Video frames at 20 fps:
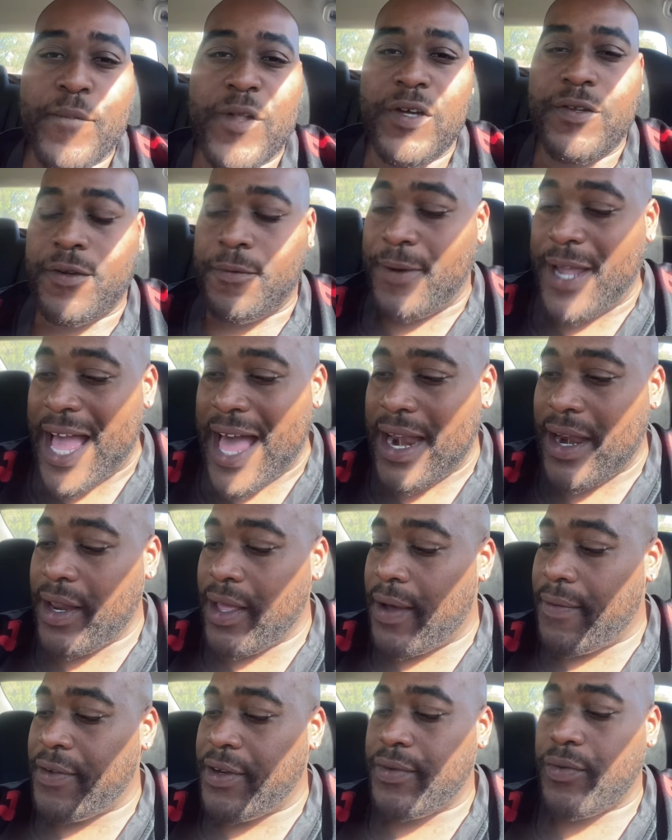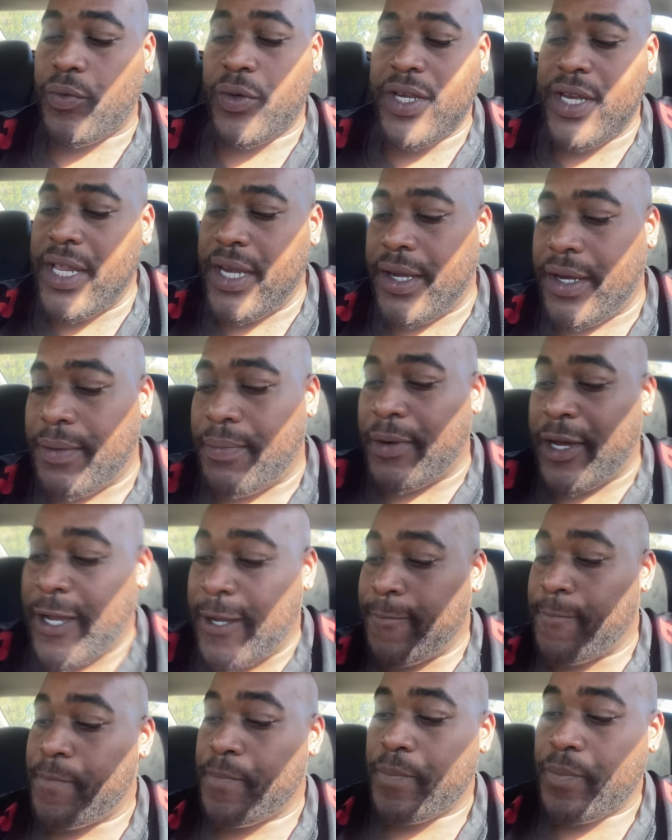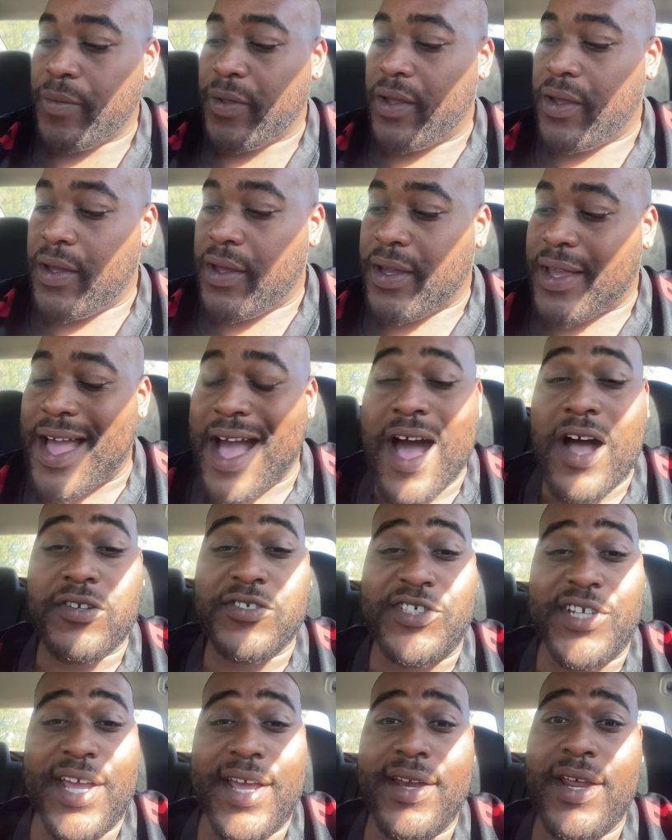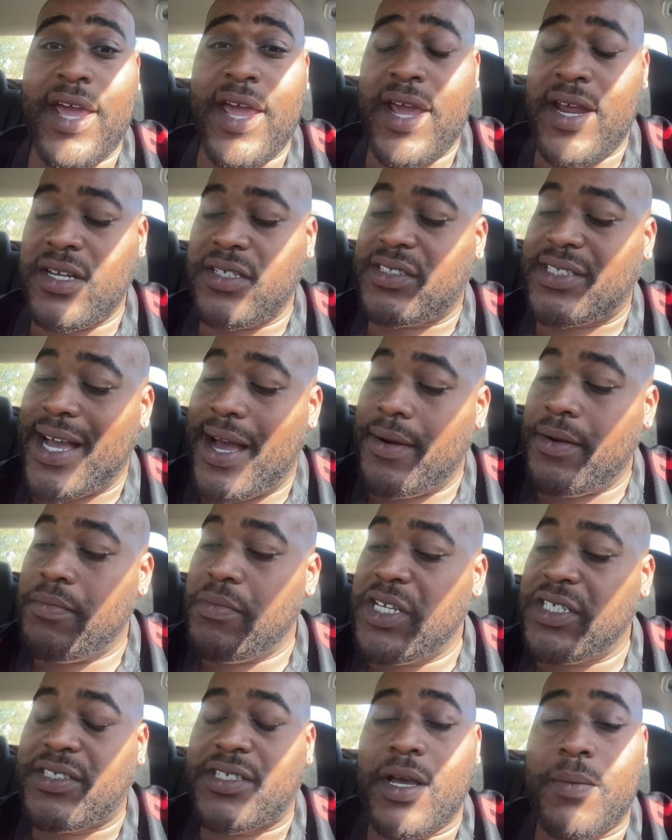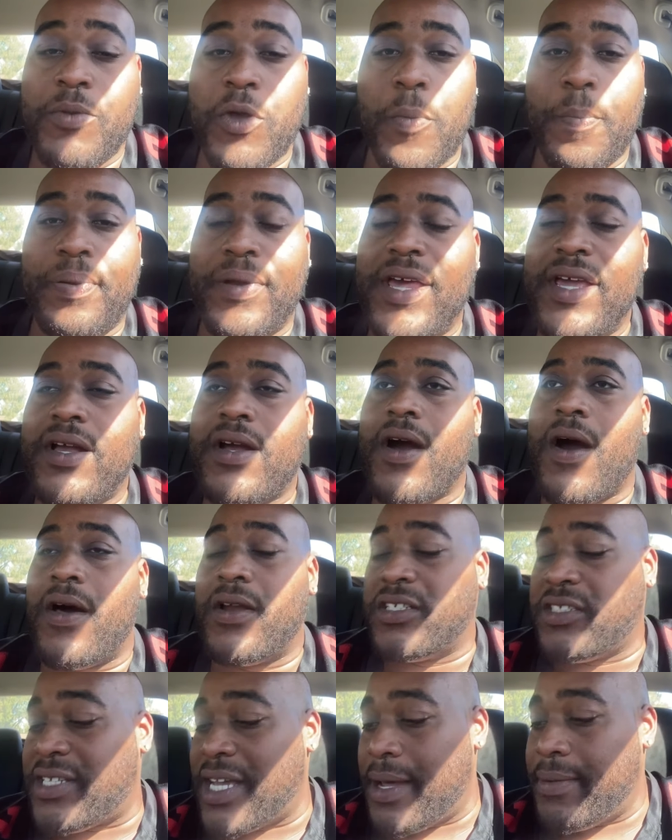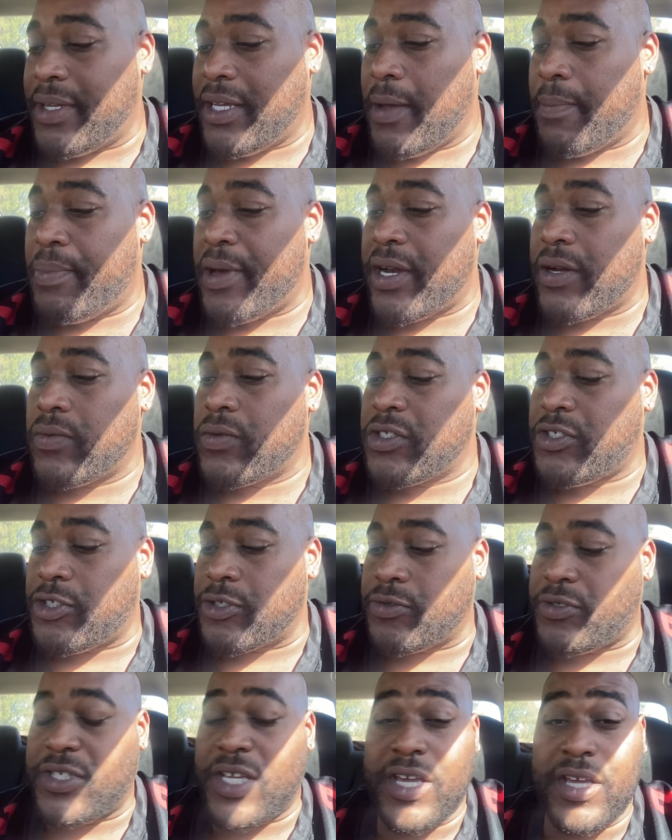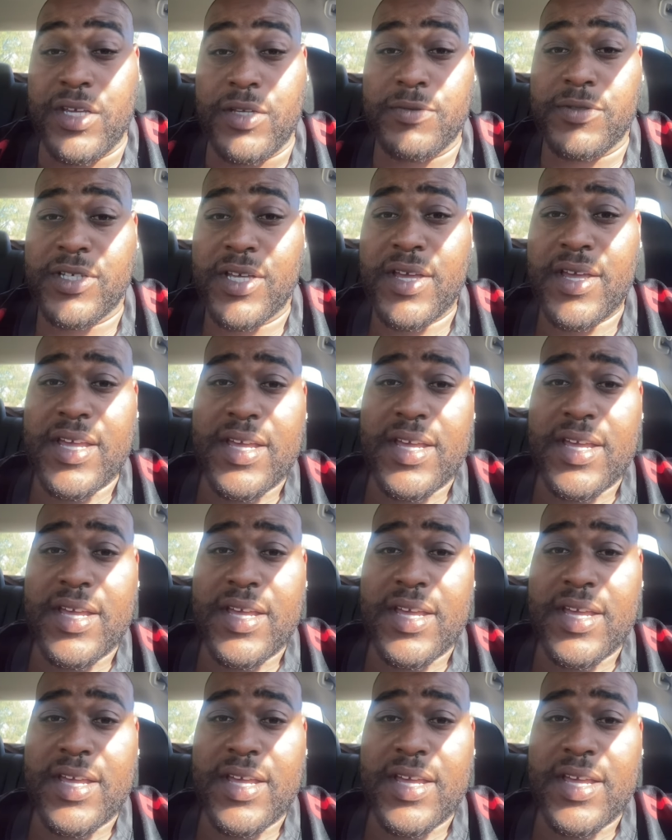The reality of it, we needed it, man. Kyle Shanahan, it's time to mix up your play call. It's time to get better with your schemes.